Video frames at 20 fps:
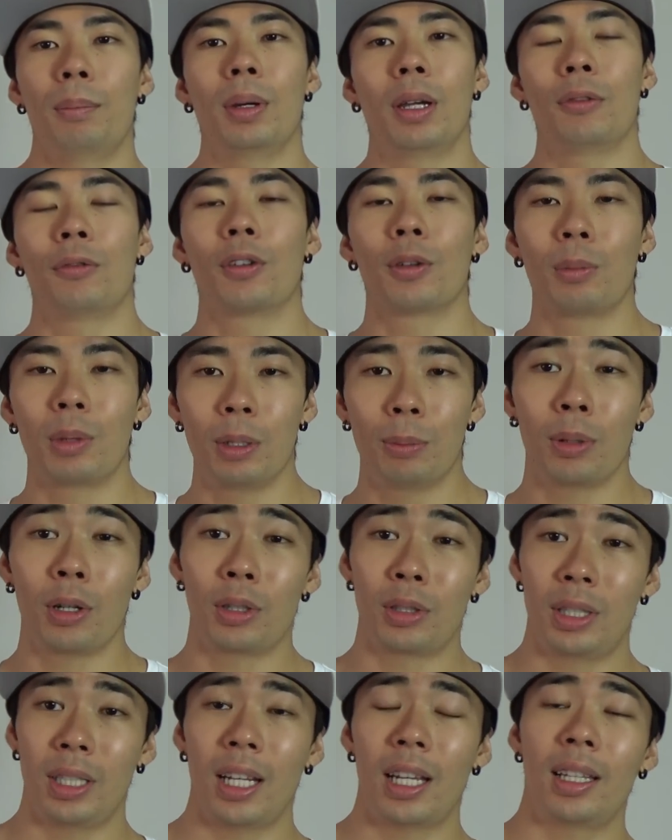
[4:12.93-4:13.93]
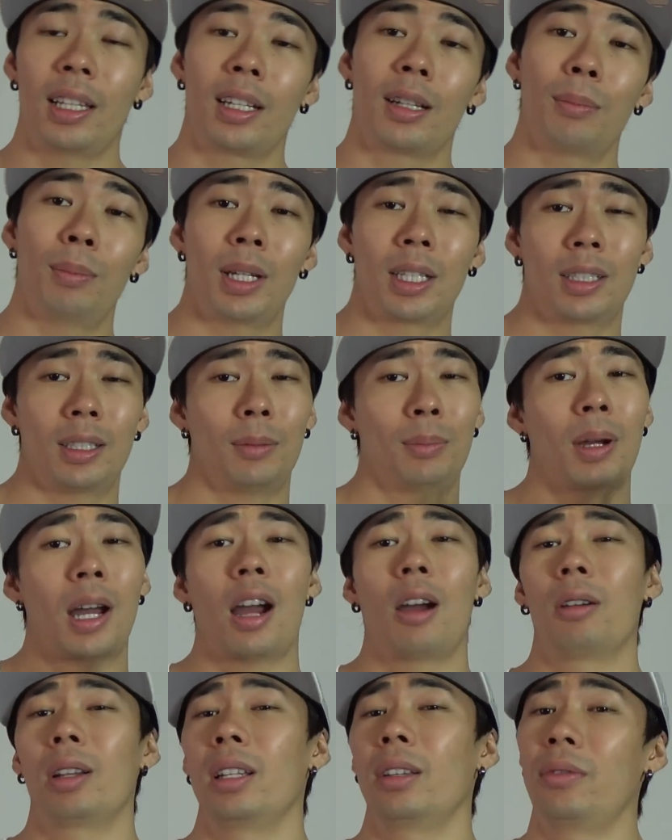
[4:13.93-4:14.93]
but for me personally, I like a mix of
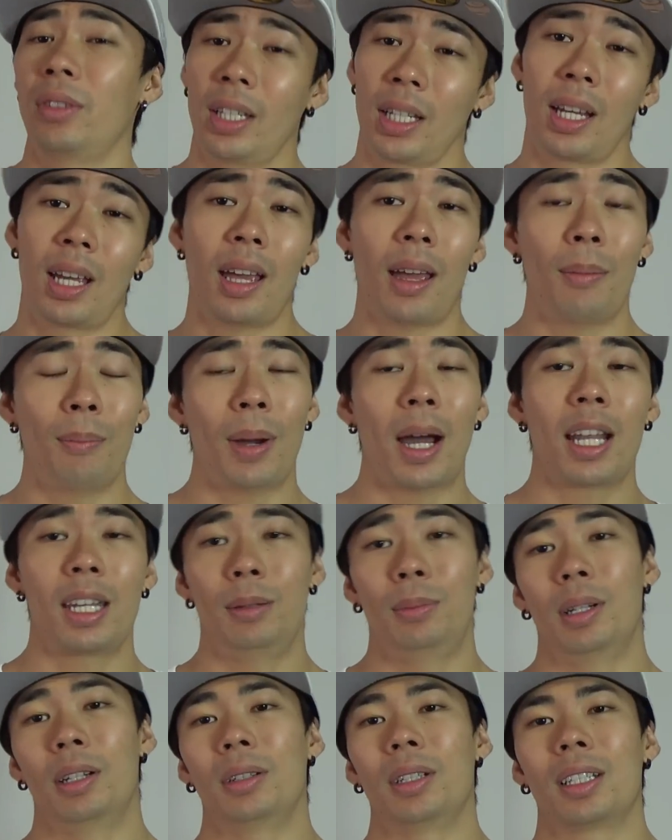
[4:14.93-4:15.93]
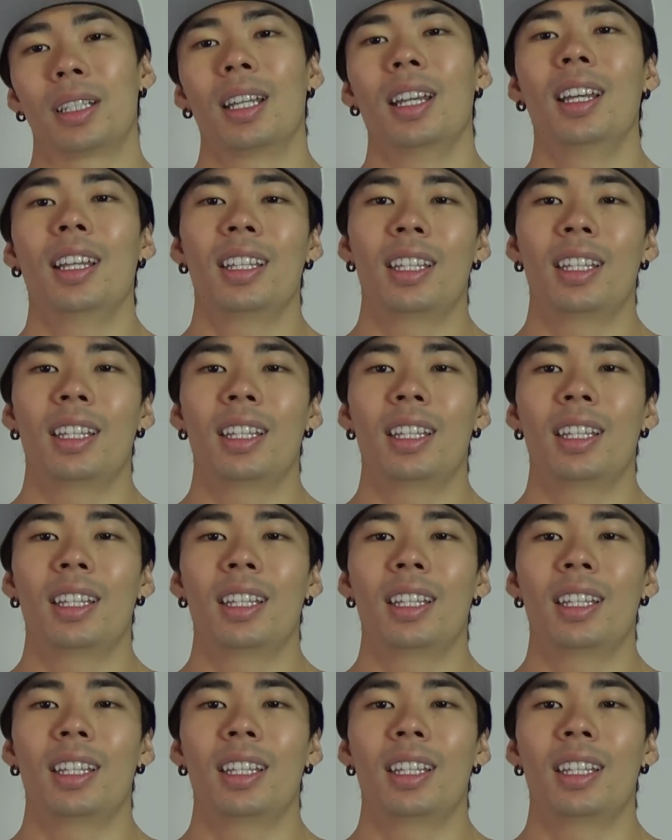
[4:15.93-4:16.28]
powerlifting and bodybuilding.